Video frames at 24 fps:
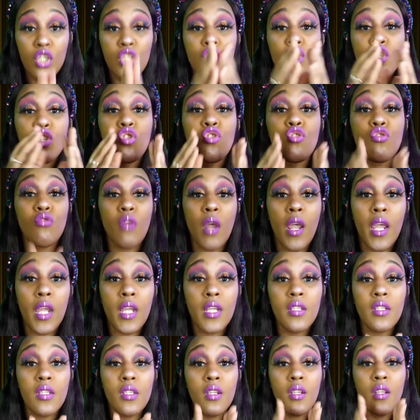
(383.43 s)

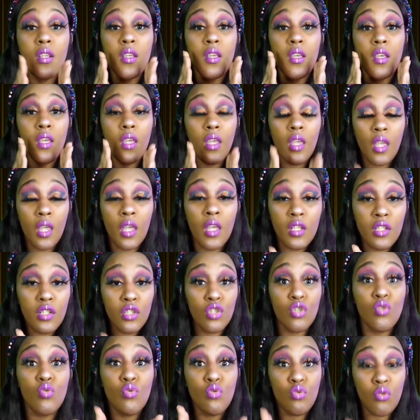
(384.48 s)
Straight
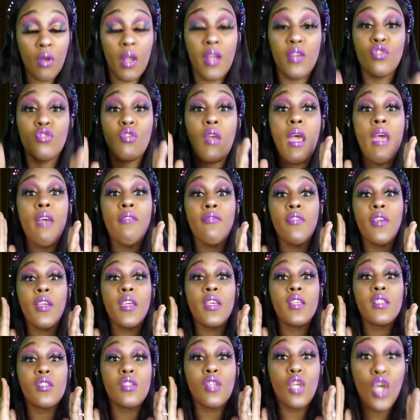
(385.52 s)
into tra- traffic
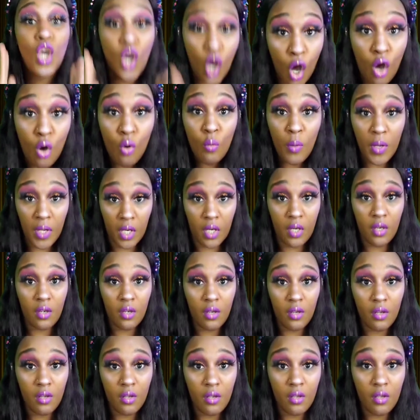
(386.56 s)
is going.
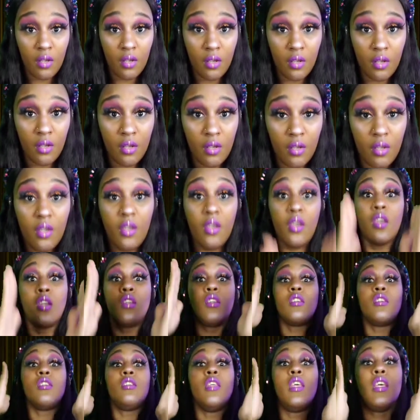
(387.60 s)

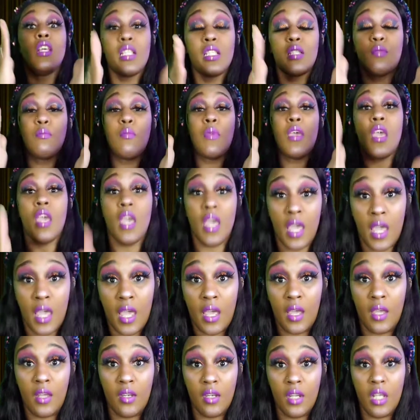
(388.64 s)
This
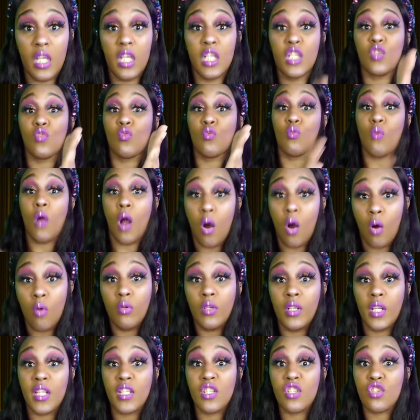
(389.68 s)
man is
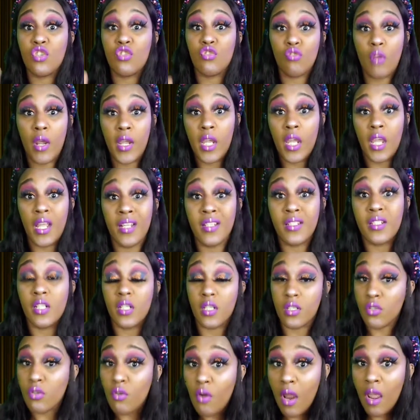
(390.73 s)
rolling straight
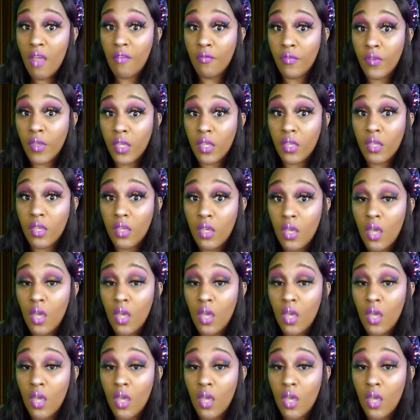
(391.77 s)
into traffic.